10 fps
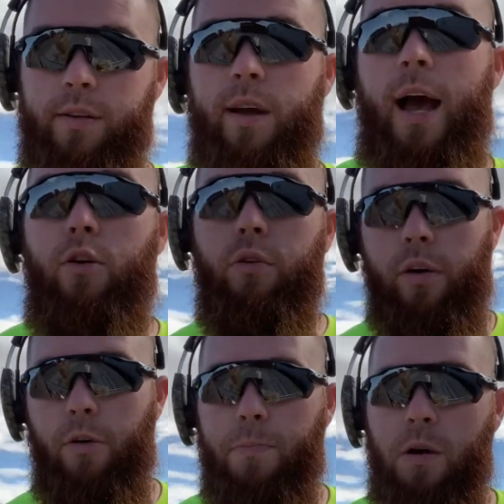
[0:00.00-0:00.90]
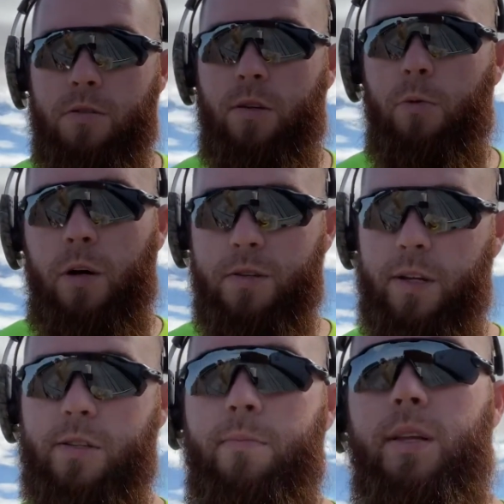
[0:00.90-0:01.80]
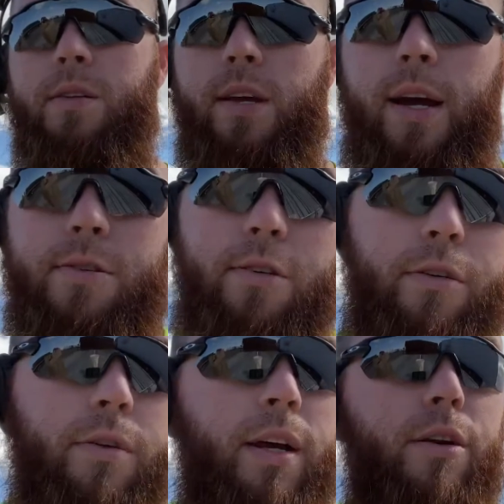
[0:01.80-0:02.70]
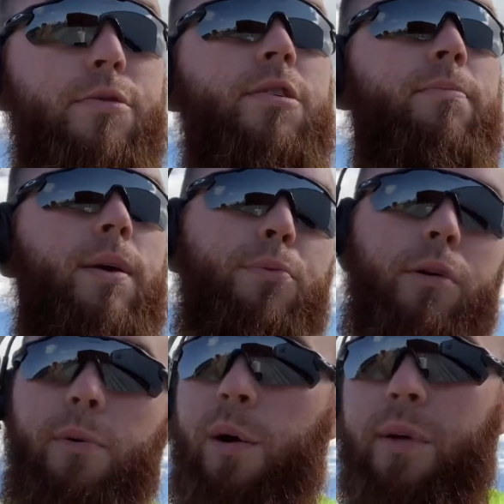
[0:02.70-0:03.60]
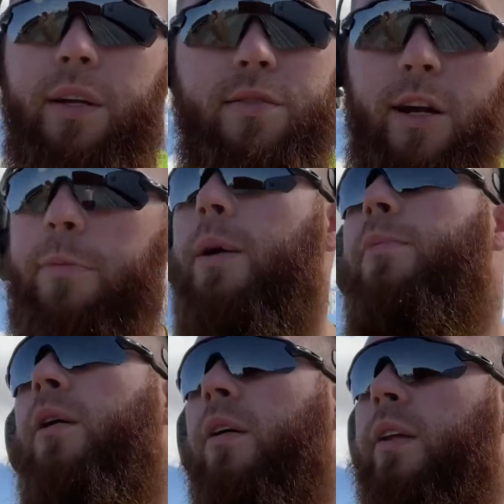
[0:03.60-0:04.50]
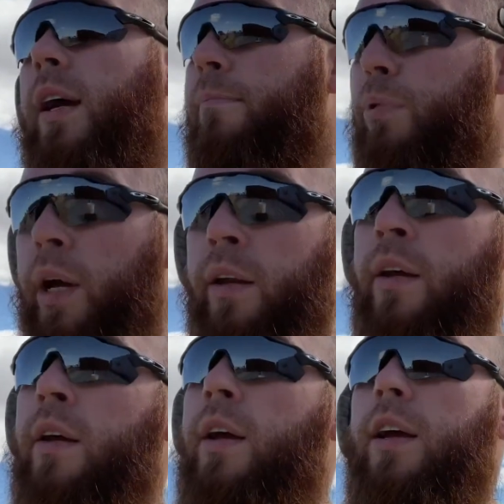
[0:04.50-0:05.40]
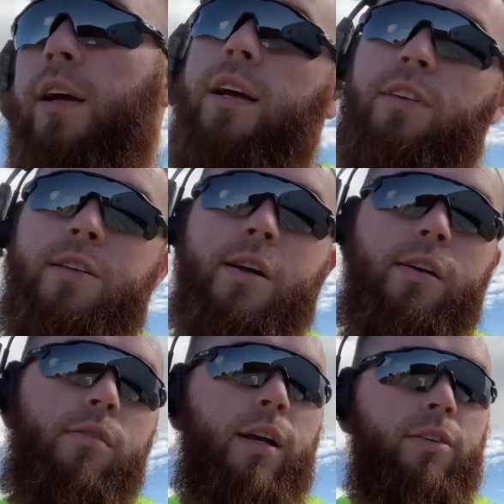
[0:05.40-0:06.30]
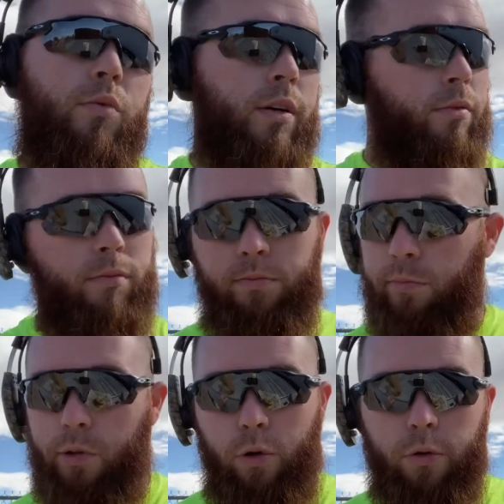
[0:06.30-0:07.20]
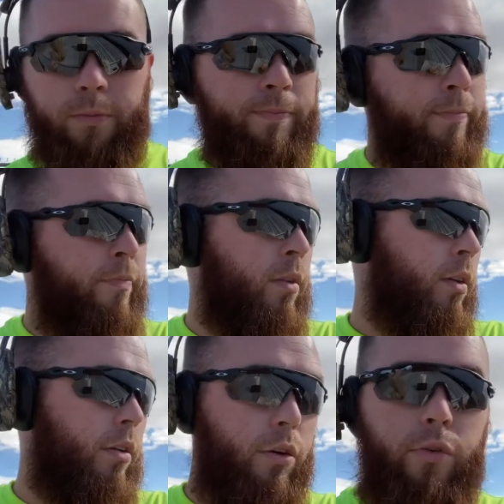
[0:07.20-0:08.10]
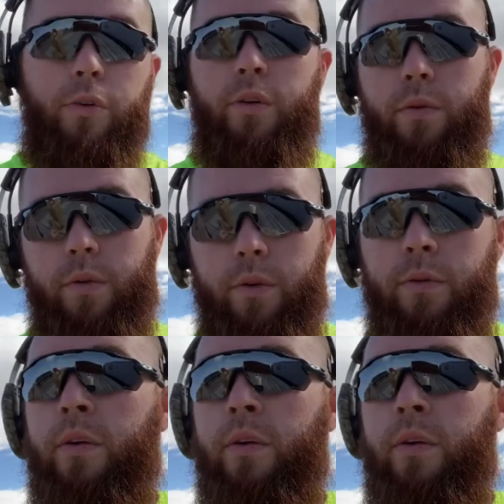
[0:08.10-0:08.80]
I don't go balls to the walls like some of these guys do, and I know some people are probably going to tear me apart on that. But if that's how you like to run, cool. You do you, dude.